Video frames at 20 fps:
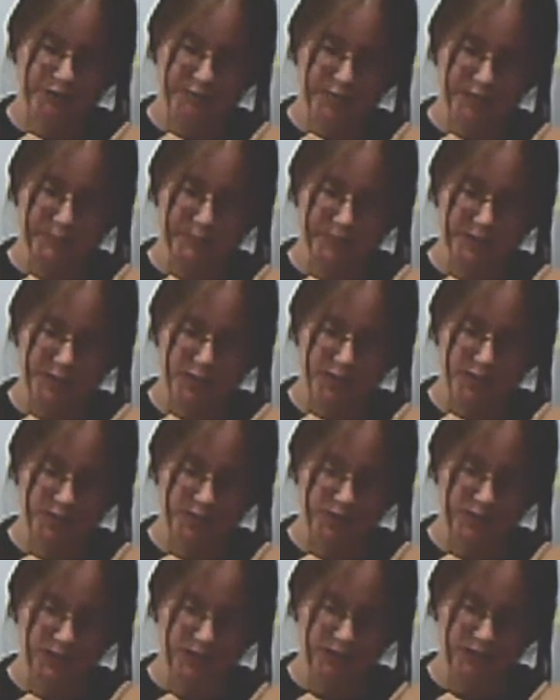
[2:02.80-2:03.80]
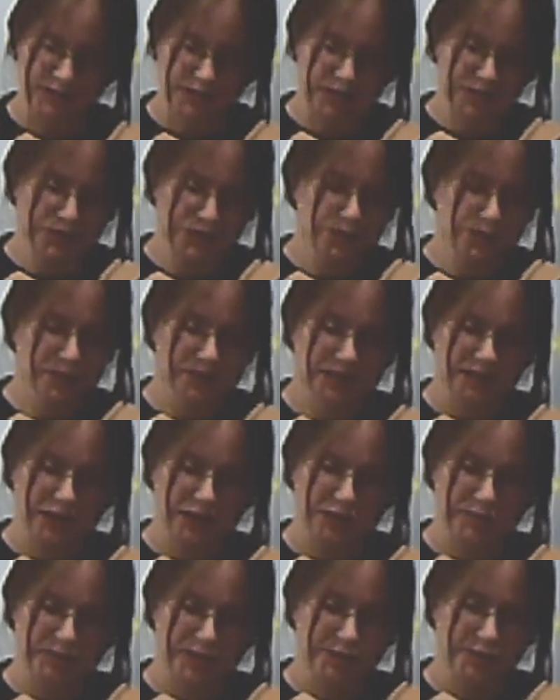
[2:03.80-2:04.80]
heart of my mystery, you would
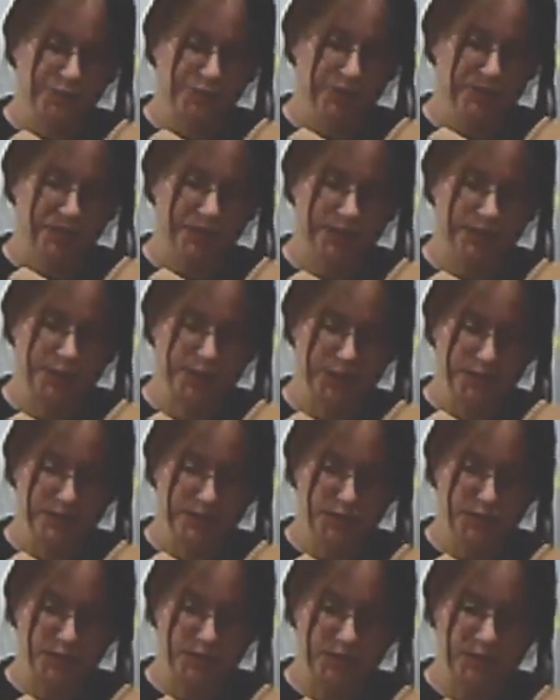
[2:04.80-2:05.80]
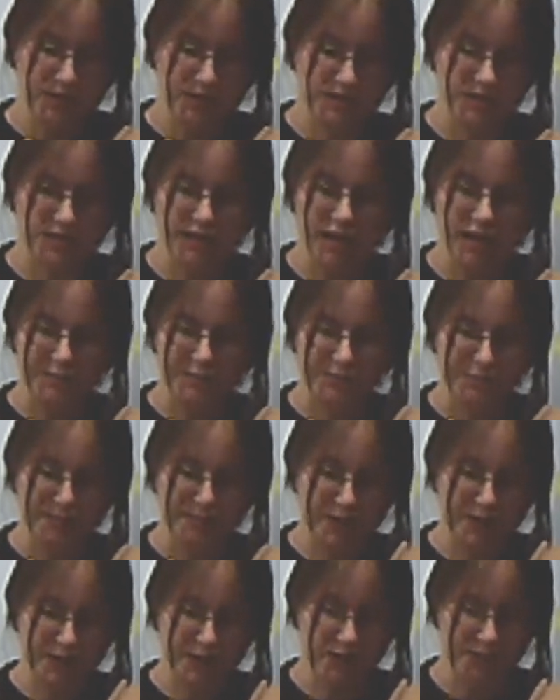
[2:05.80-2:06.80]
sound me from my lowest note to the top of
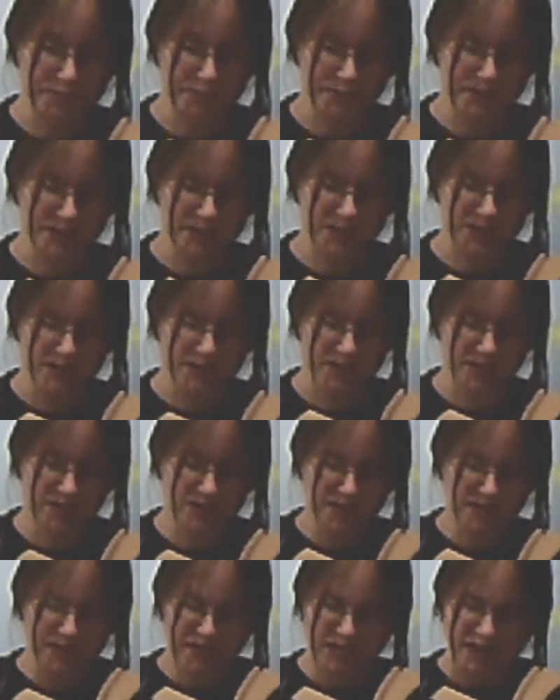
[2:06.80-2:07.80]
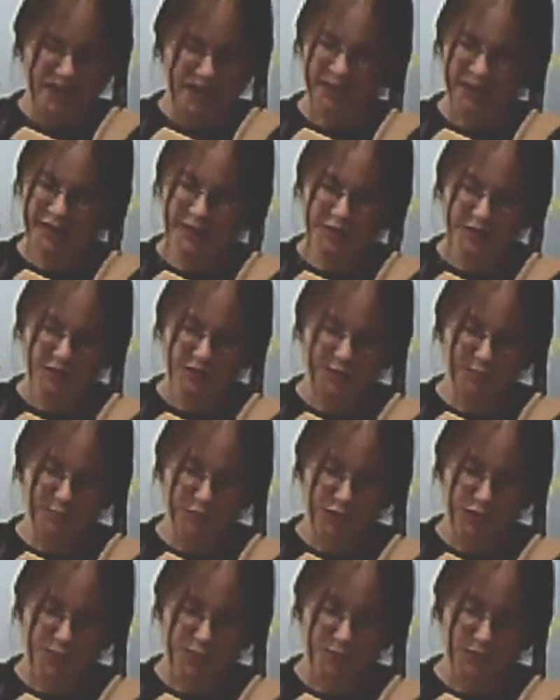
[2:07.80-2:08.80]
my compass. And there is
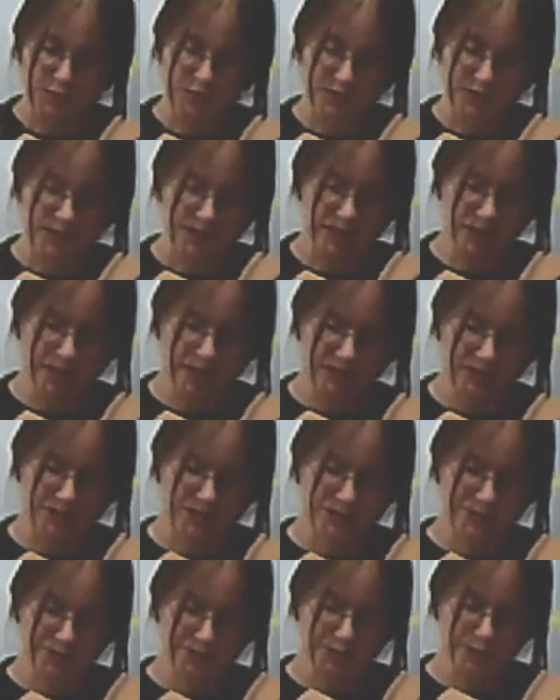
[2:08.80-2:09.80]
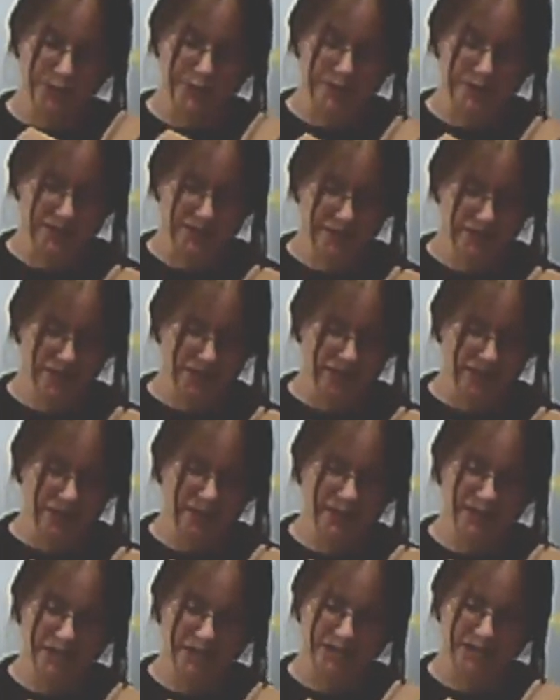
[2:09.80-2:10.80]
much music, excellent voice,
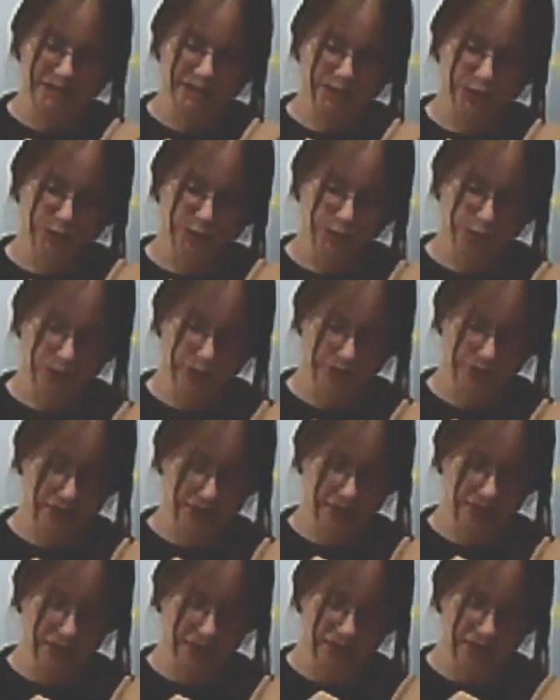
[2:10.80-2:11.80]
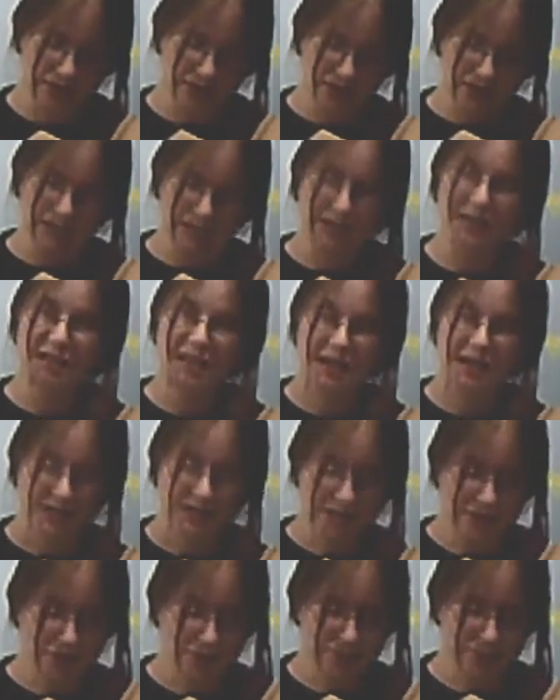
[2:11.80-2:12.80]
in this little organ, yet
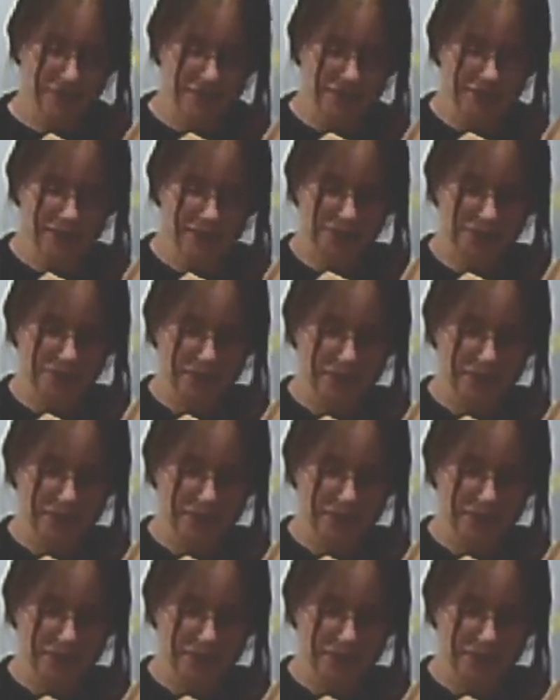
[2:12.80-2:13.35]
cannot you make it